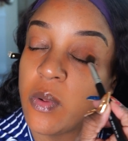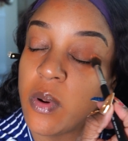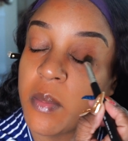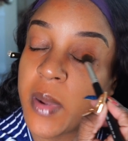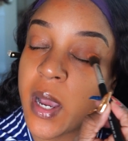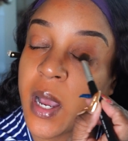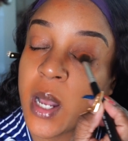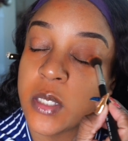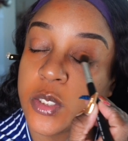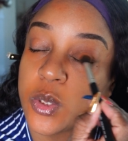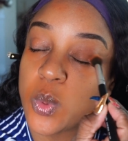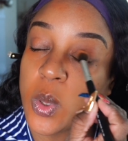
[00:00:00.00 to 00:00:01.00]
where my
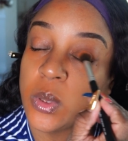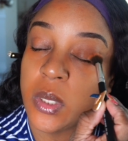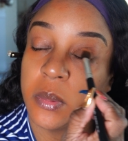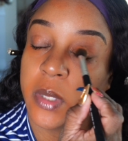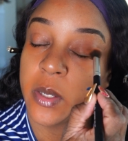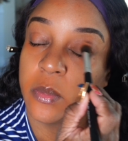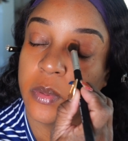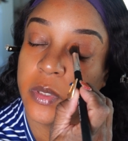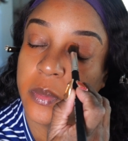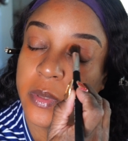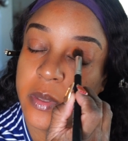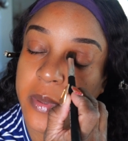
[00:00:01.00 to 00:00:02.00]
eyes swole up like
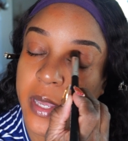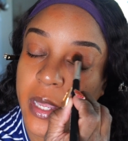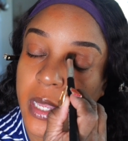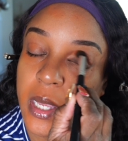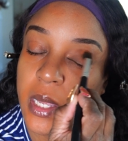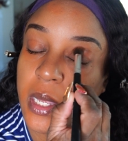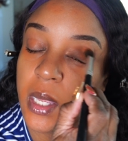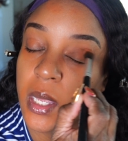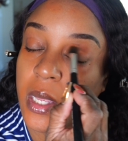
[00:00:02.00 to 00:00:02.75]
really, really bad